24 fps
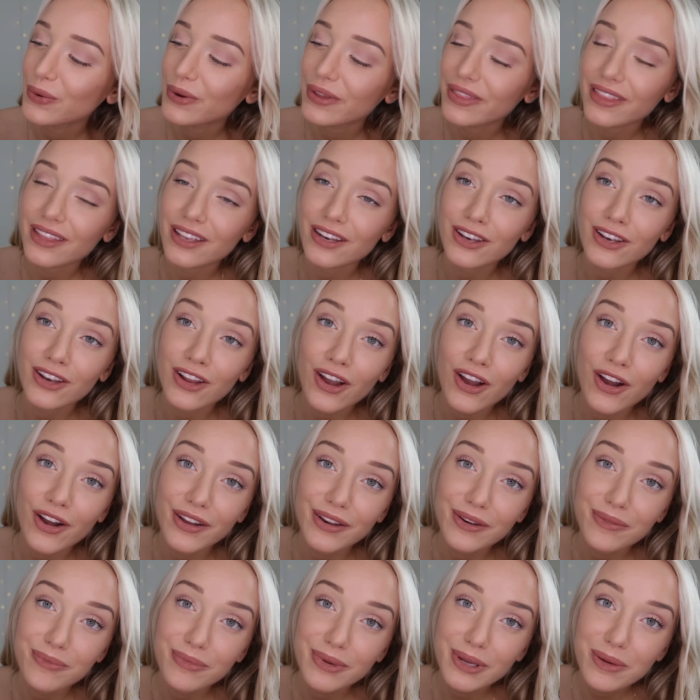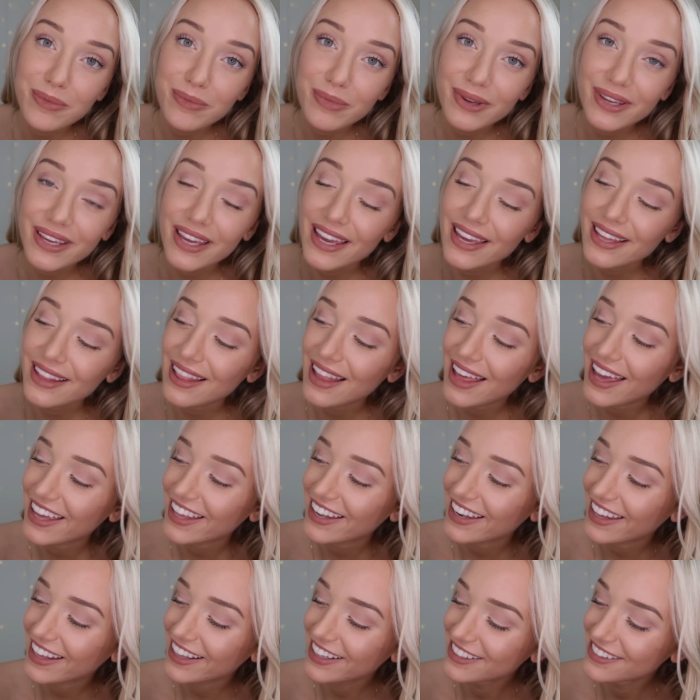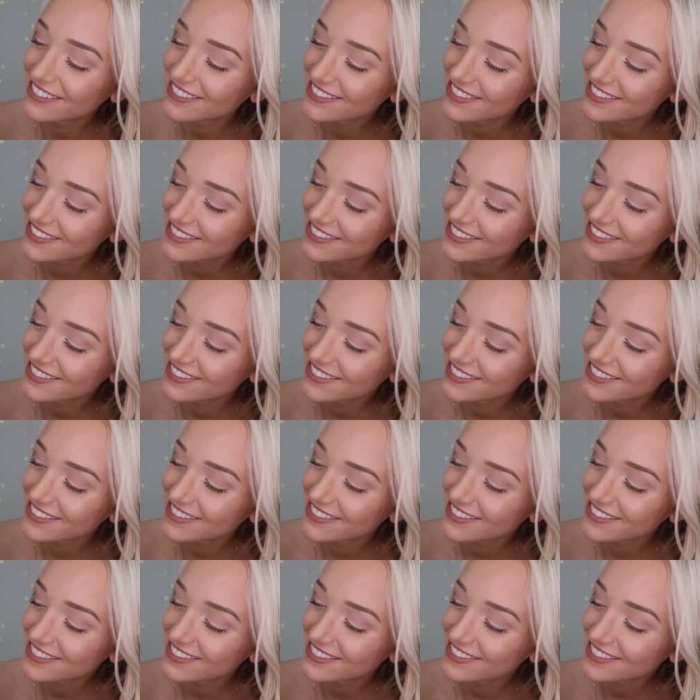with a non-BPA lining.